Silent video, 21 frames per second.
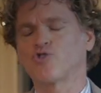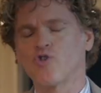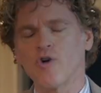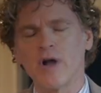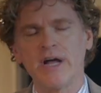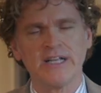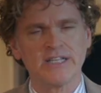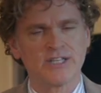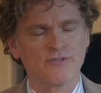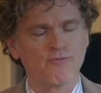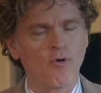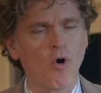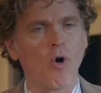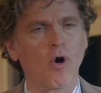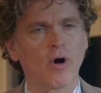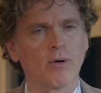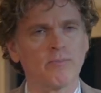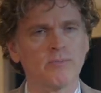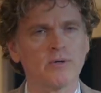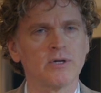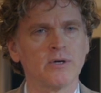
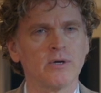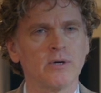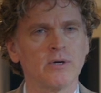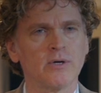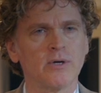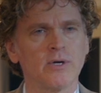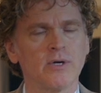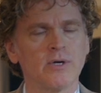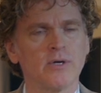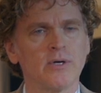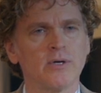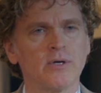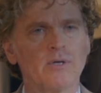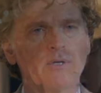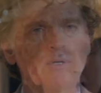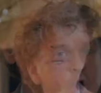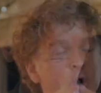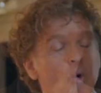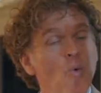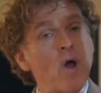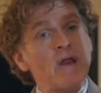transformed. Amen.
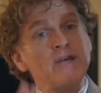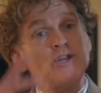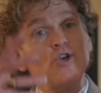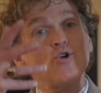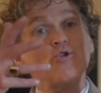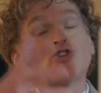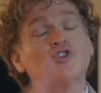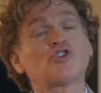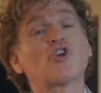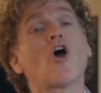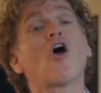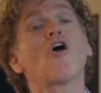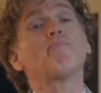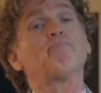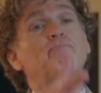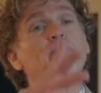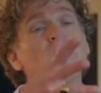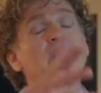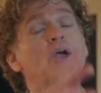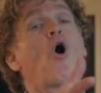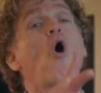When you
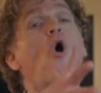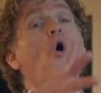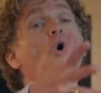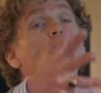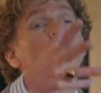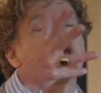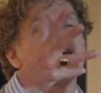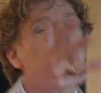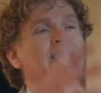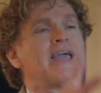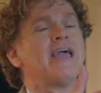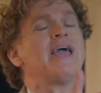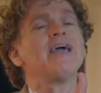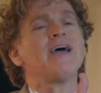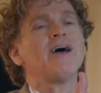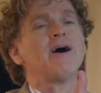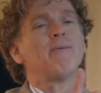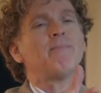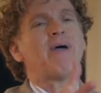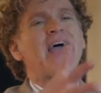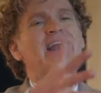start beholding
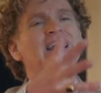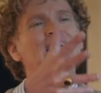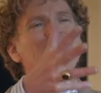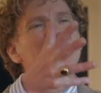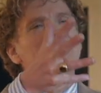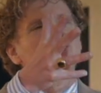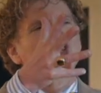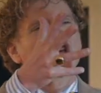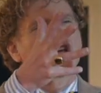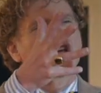him and his